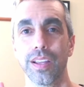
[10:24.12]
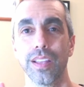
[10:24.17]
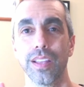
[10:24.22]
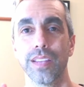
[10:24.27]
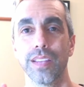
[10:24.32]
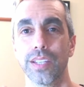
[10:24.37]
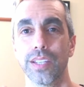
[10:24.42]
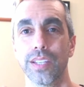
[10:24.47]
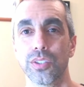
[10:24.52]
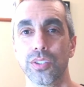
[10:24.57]

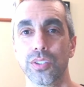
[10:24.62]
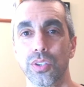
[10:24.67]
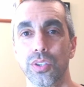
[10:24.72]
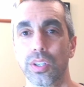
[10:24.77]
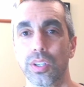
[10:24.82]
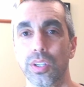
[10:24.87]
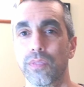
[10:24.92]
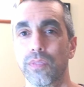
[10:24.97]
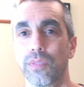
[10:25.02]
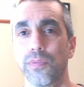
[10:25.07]
that you
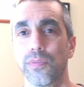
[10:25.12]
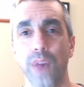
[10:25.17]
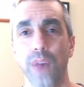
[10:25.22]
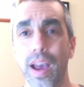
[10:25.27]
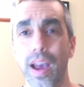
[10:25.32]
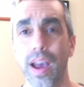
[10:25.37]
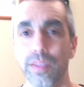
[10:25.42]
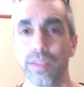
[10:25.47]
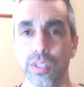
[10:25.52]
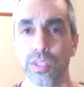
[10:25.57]
took
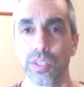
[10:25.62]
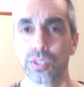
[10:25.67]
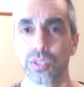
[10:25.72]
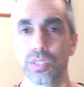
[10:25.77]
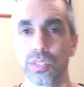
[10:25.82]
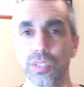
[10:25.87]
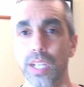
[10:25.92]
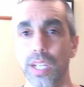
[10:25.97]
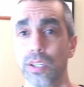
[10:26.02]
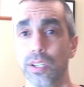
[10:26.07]
5 years
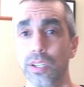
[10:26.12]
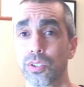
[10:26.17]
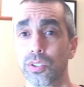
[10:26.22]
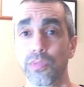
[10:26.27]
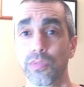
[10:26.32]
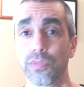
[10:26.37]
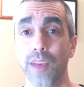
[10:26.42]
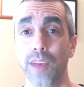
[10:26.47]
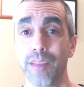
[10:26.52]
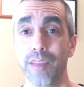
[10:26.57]
or 10 years or
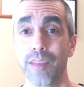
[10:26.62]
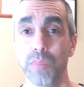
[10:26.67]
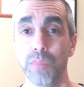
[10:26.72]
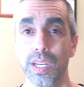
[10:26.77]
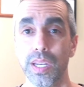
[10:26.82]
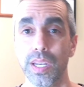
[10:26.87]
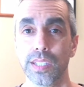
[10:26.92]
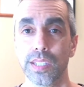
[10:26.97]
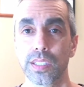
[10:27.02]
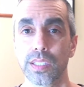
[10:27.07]
5
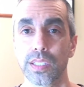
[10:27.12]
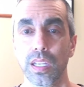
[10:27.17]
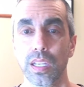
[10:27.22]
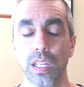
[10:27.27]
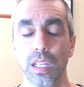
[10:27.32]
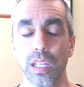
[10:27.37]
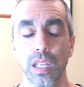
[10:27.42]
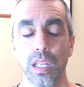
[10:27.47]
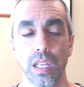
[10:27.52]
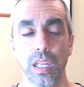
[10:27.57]
minutes.
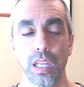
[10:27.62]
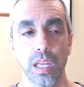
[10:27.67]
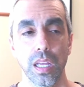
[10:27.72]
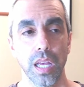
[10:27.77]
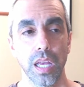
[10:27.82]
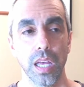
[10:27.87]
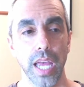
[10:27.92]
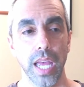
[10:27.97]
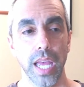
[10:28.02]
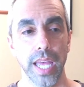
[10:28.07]

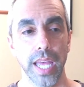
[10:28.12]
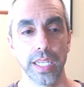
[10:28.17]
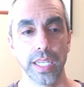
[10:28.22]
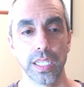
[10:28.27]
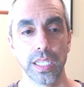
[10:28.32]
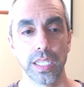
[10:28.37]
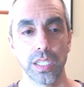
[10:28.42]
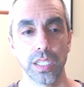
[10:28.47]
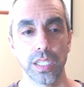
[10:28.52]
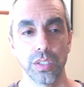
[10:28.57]

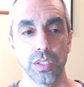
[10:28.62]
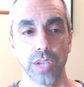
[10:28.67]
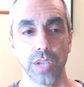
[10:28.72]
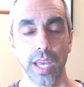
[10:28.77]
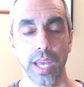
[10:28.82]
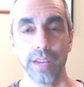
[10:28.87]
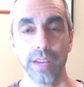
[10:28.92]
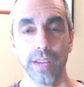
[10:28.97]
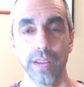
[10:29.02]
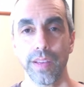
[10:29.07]
And you
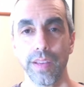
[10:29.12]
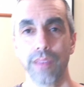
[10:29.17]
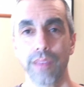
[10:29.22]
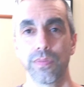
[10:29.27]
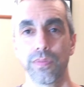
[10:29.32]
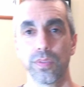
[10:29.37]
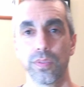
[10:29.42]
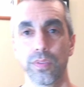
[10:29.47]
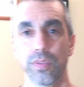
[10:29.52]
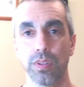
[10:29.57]
kind of
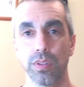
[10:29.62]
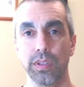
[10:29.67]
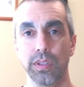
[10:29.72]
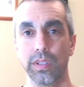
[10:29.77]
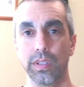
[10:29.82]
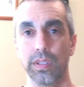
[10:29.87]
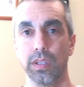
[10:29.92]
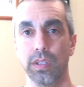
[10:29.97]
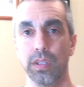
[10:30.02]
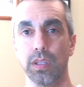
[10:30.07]
have
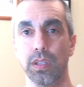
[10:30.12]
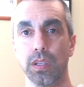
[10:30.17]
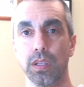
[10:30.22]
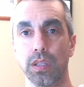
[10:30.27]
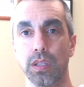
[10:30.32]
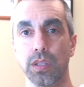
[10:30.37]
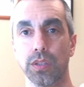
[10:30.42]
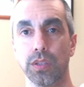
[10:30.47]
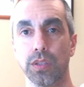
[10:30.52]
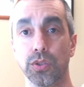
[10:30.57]

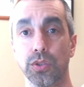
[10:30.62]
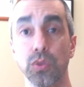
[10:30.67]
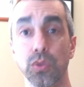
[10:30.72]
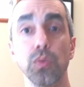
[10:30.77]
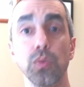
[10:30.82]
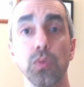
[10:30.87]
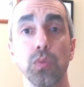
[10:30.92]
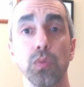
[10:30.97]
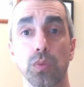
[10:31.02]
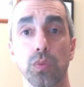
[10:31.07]

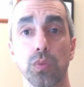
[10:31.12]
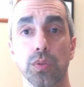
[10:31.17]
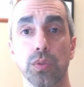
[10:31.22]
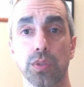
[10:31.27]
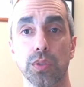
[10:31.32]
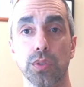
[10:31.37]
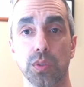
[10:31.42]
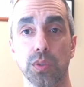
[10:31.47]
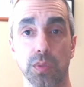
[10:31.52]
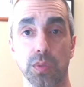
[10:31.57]
two
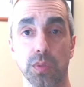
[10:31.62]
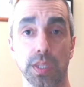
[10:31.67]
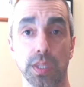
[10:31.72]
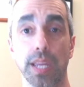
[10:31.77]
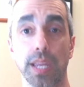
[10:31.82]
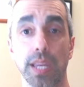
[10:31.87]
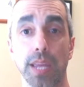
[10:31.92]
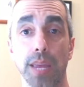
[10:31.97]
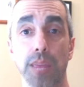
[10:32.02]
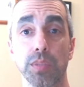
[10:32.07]

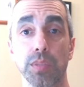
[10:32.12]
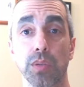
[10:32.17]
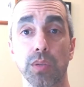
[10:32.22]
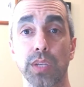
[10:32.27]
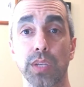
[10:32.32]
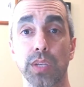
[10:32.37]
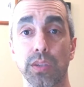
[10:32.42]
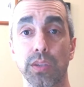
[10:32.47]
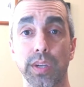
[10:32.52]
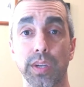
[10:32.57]
games
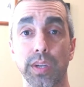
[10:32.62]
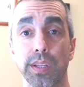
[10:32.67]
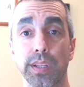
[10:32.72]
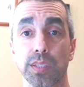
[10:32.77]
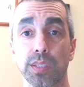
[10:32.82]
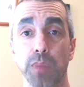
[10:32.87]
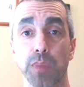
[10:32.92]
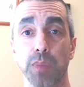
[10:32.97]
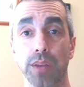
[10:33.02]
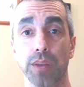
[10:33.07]
at either end of
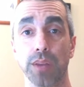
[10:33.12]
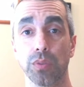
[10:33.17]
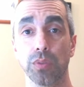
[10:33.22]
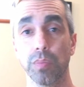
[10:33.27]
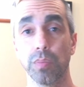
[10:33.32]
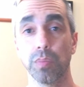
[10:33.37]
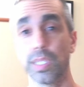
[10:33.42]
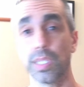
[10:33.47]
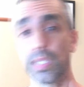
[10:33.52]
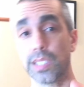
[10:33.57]
the
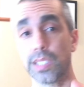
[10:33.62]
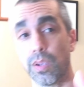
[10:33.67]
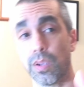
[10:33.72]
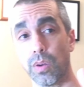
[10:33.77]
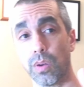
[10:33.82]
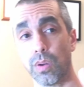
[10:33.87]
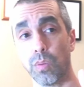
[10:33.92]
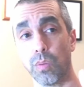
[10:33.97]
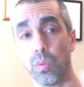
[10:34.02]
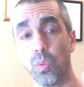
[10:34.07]
spectrum. Let's say
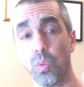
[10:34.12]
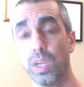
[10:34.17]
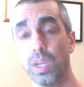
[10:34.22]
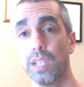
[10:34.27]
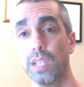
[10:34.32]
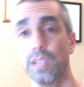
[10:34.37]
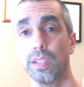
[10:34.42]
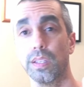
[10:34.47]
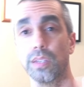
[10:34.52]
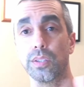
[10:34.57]
on one
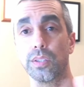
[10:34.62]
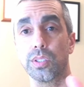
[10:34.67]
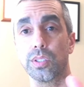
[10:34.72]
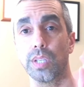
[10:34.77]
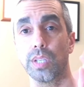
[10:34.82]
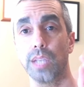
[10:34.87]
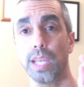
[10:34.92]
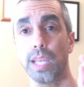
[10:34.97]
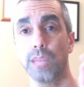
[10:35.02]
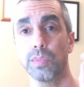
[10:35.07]
end, there's
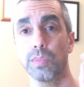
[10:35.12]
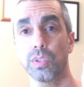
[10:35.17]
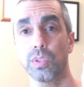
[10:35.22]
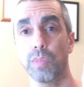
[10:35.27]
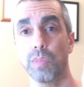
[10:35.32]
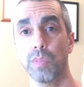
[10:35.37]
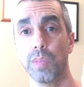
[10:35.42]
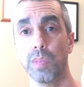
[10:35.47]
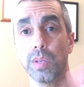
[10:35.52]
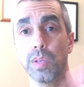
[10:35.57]
the games that
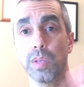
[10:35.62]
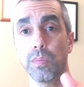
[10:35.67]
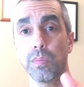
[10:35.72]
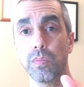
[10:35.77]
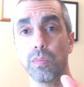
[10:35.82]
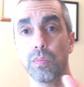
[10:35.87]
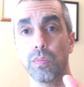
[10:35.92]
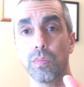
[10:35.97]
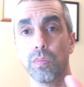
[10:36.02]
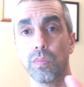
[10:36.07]
are maybe
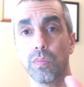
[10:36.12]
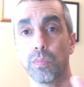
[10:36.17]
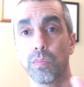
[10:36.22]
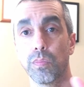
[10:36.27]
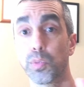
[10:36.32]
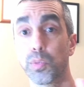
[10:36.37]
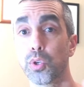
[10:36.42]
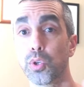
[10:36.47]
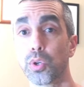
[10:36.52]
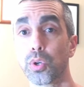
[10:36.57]

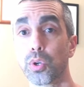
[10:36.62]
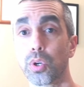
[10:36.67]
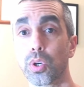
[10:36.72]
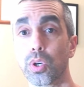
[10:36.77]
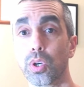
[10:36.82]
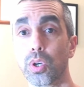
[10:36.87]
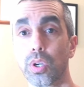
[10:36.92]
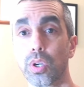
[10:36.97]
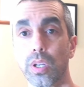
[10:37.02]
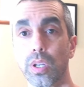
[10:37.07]

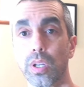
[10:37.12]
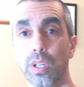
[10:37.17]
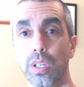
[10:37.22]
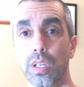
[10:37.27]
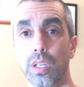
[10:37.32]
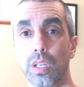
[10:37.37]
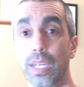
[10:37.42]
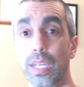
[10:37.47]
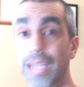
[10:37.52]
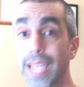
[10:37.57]
pure
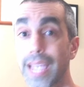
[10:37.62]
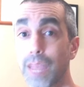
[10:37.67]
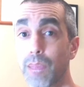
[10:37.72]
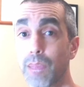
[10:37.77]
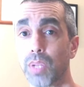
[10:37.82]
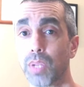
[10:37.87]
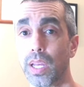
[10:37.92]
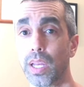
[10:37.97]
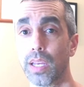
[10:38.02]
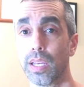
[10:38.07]

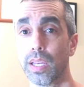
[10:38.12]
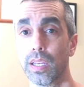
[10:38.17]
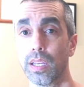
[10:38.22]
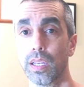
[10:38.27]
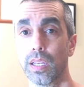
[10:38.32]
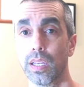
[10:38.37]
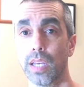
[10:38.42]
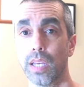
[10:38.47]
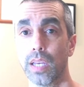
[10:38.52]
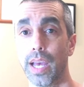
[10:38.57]
gameplay,
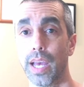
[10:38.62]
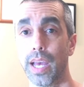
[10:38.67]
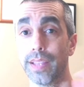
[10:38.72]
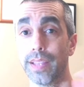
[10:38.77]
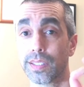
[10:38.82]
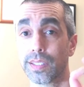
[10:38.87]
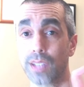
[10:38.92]
and